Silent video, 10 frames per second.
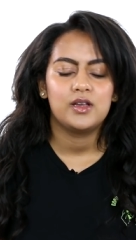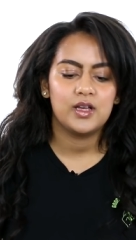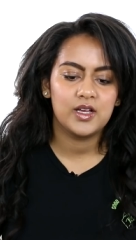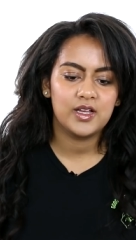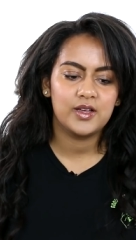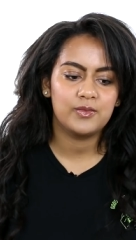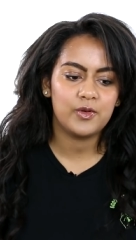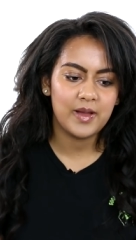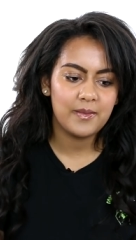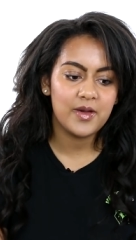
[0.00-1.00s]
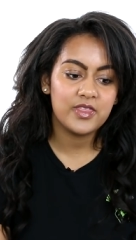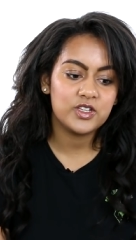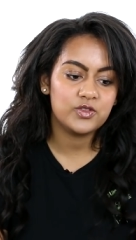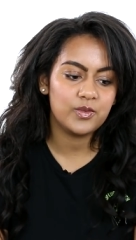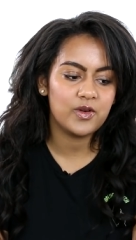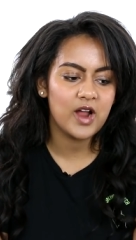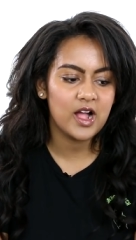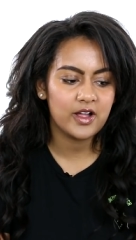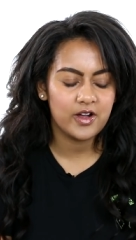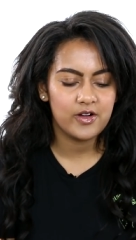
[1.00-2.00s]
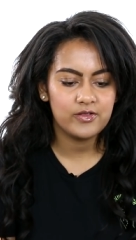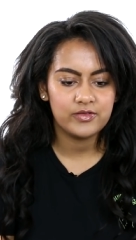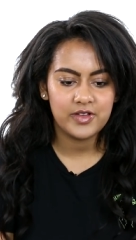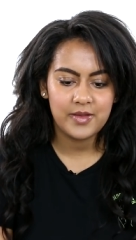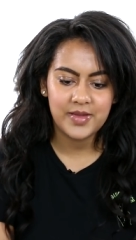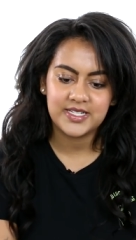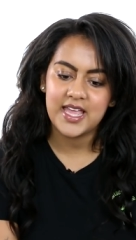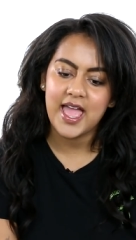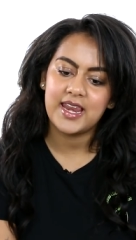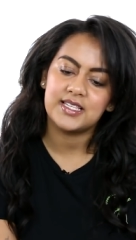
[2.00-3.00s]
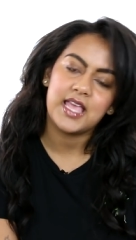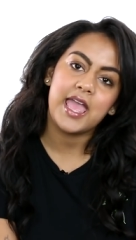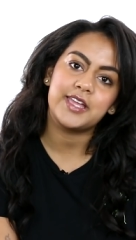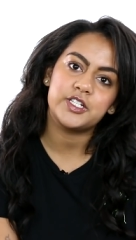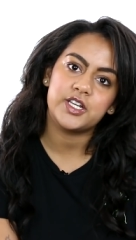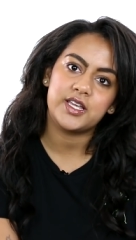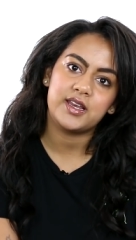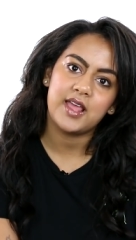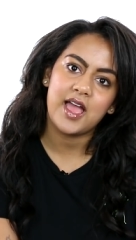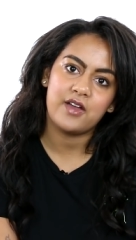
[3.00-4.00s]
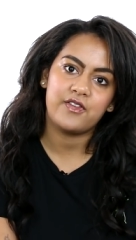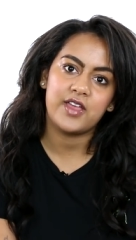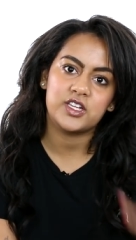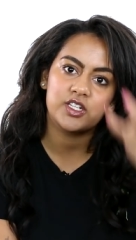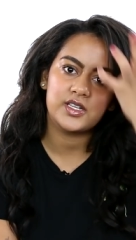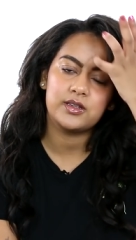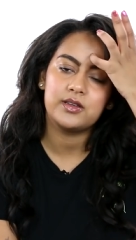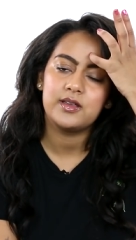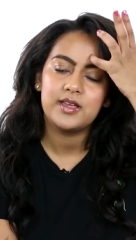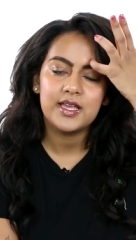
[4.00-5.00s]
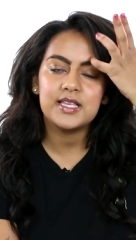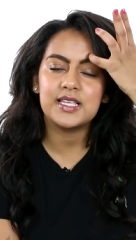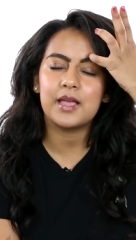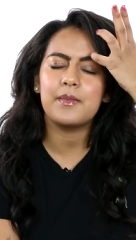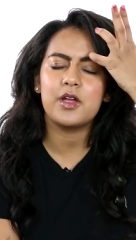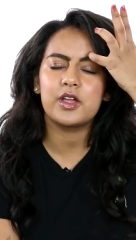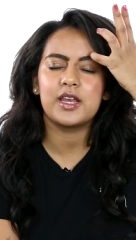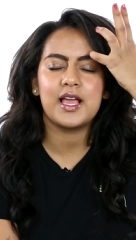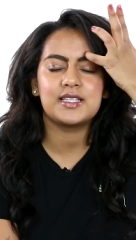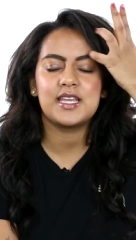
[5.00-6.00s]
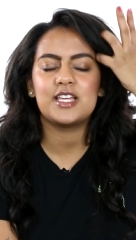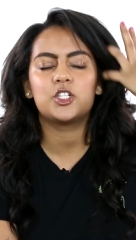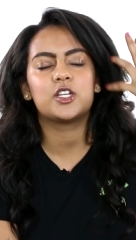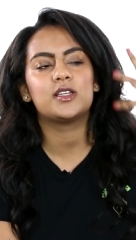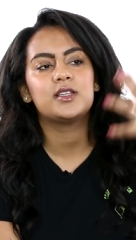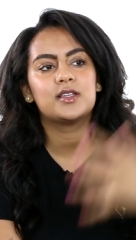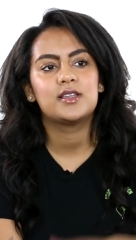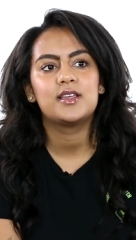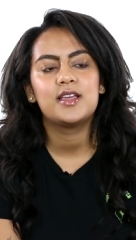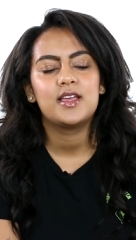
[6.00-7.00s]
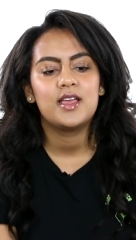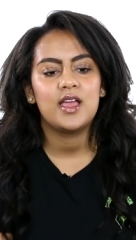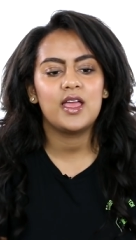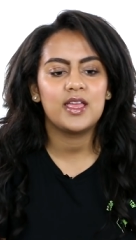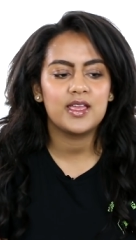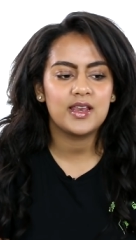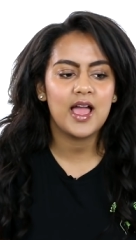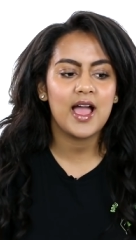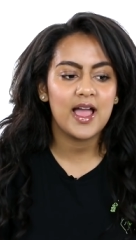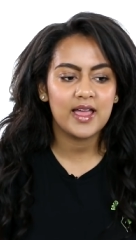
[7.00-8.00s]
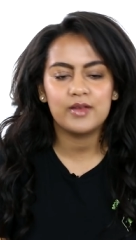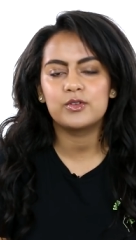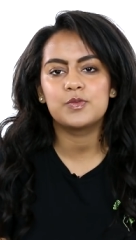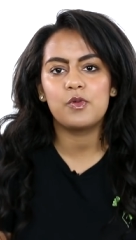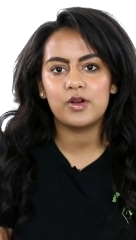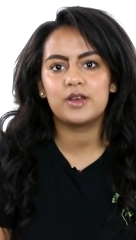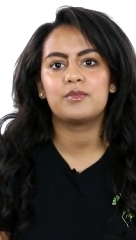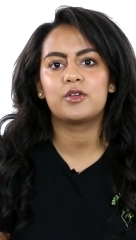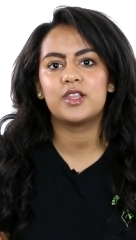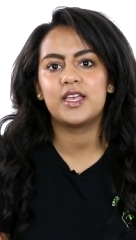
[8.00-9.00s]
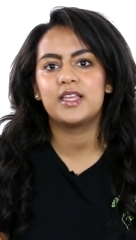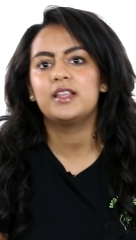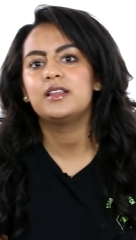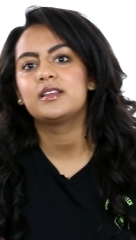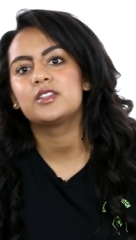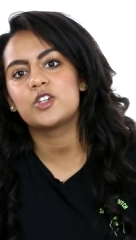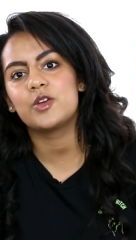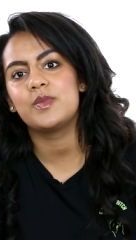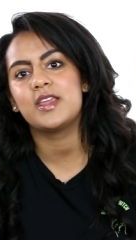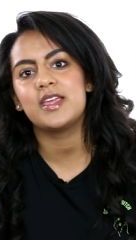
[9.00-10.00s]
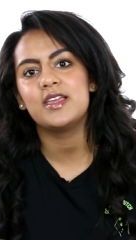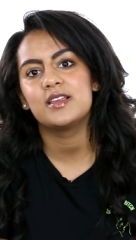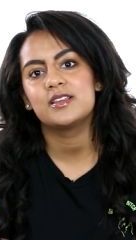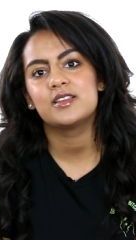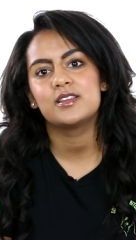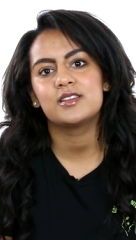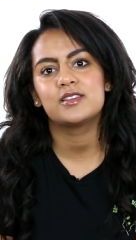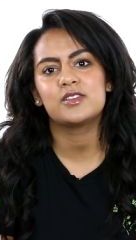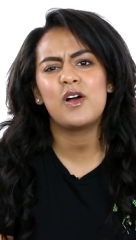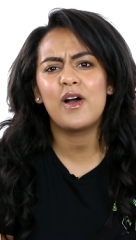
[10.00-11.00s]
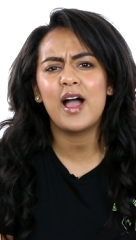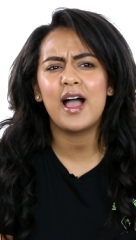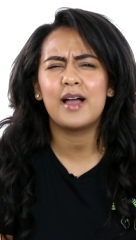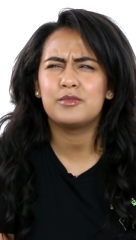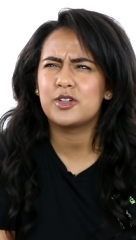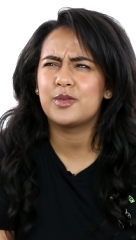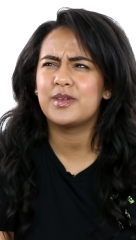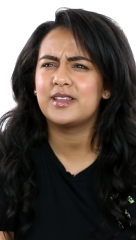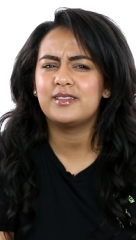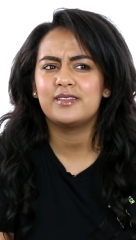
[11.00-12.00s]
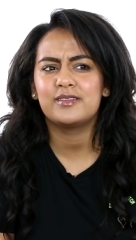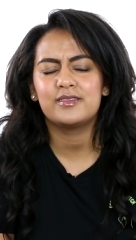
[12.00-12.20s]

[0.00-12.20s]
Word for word: Well, my mother's from Morocco, and my dad is Haitian, half Haitian. He's like Americanized Haitian. And I was born in Berlin, Germany. So I'm German.